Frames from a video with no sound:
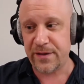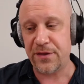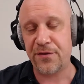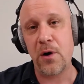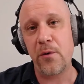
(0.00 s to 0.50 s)

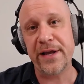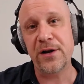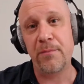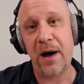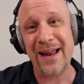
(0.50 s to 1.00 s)
throwing
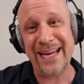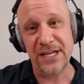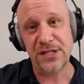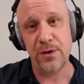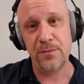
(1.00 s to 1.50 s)
your body
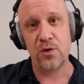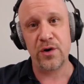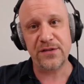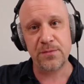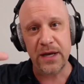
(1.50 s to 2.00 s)
into it more,
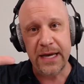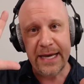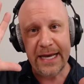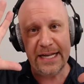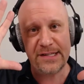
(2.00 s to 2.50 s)

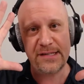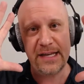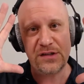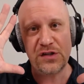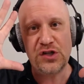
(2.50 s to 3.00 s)

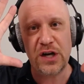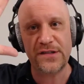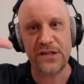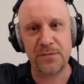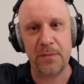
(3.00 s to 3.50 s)
it's
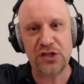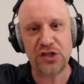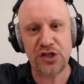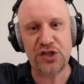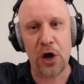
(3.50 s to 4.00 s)
just as much
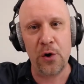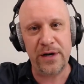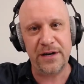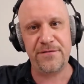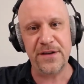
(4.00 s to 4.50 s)
shown
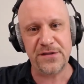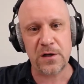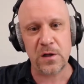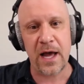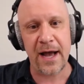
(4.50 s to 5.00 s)
and
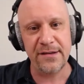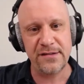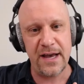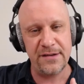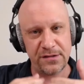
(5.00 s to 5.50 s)
physicalized
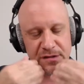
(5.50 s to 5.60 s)
as it's